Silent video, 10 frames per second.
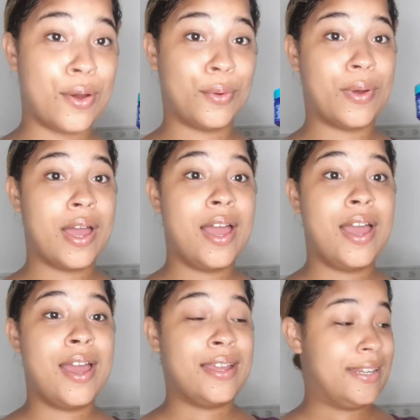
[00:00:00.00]
Oh,
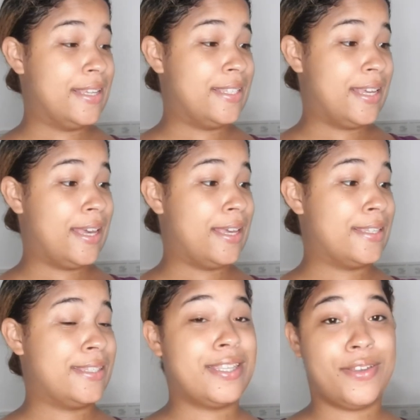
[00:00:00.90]
this
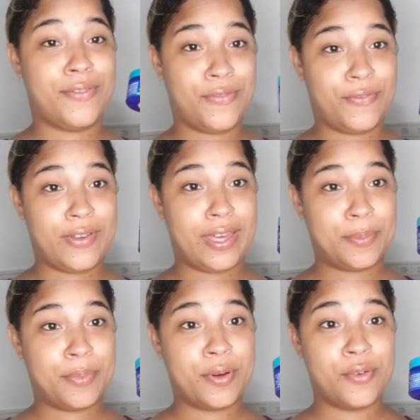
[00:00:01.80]
is the
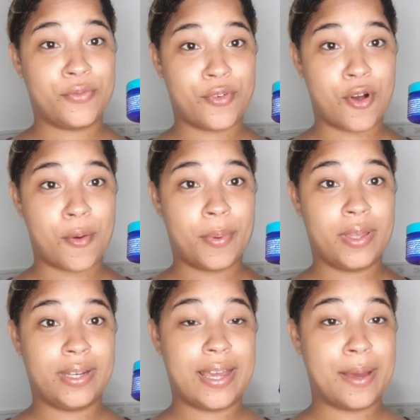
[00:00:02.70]
vape rub
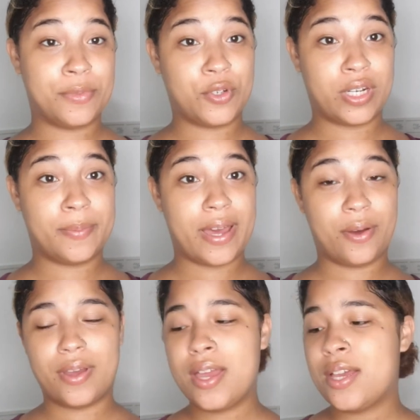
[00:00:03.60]
that I'm talking
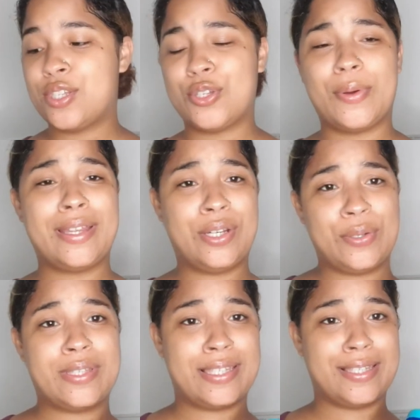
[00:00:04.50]
about. So it
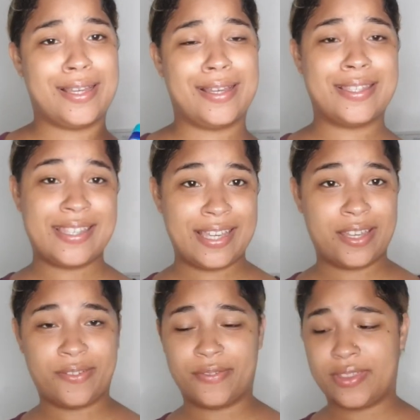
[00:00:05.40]
looks as
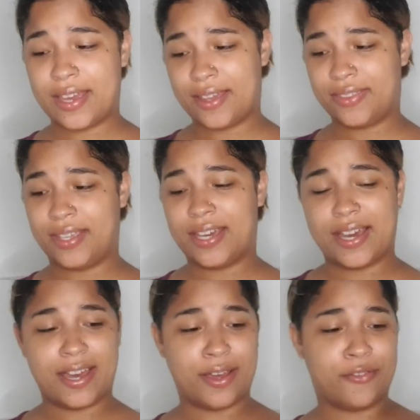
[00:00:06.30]
if that they
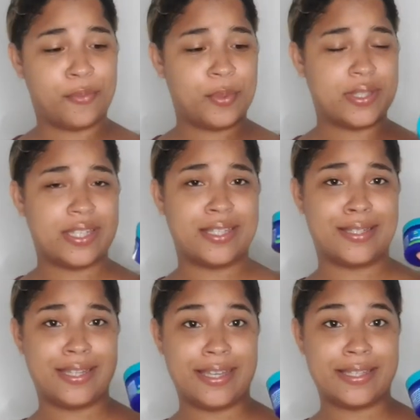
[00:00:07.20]
have put
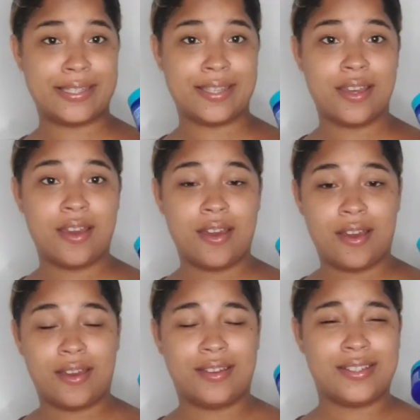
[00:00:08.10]
in this
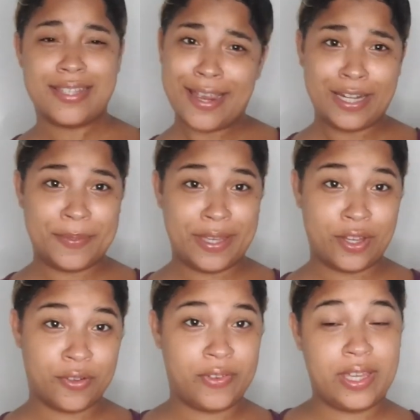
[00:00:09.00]
tiny
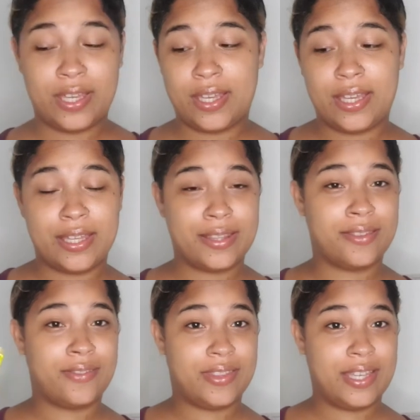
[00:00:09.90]
bit of it
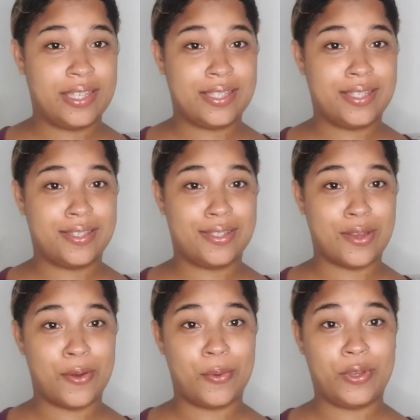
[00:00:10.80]
in this,
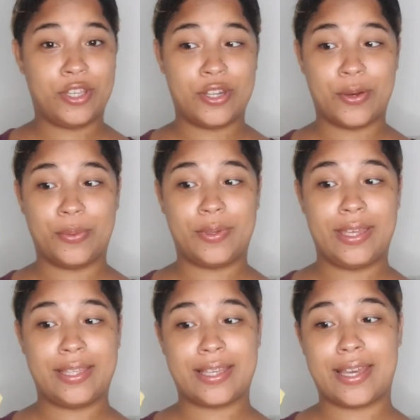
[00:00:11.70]
so you know
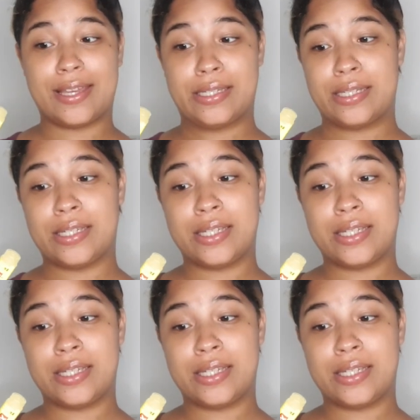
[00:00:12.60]
it can